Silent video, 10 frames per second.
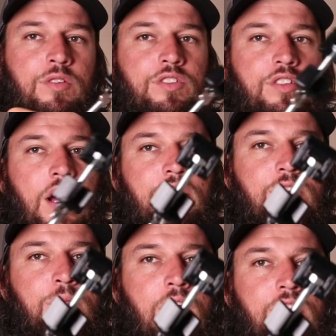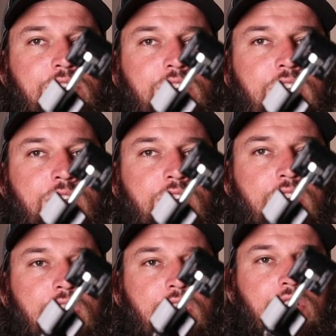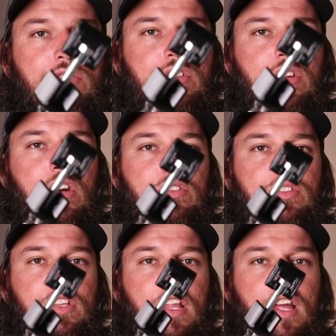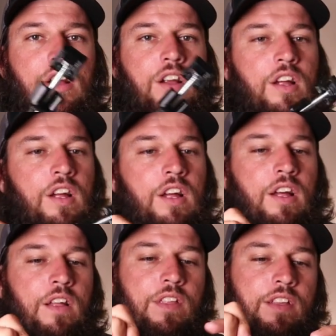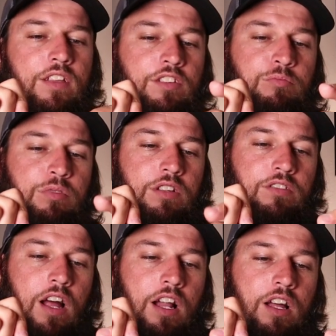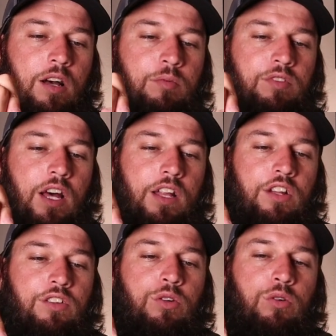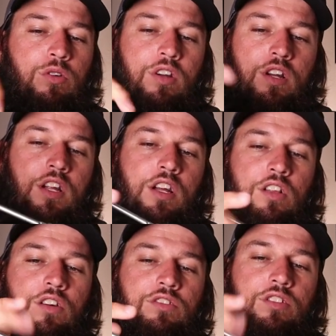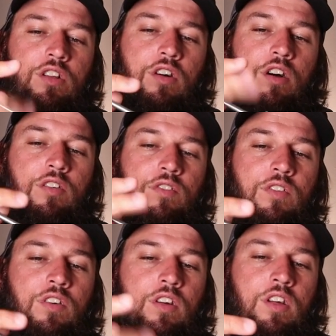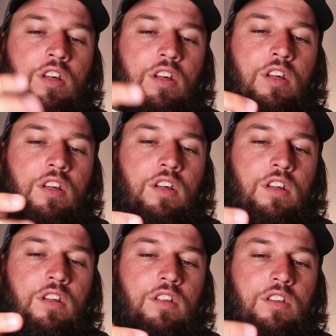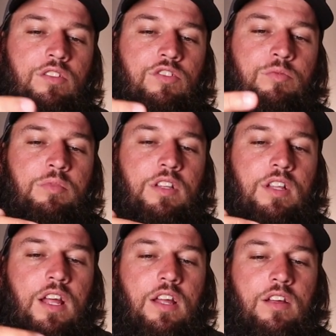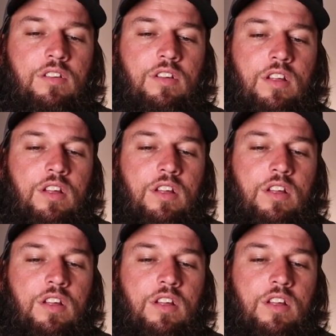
but you guys can probably see if you look close. It goes in there. Then this piece kind of comes down like a door, closes it off. This will spin down,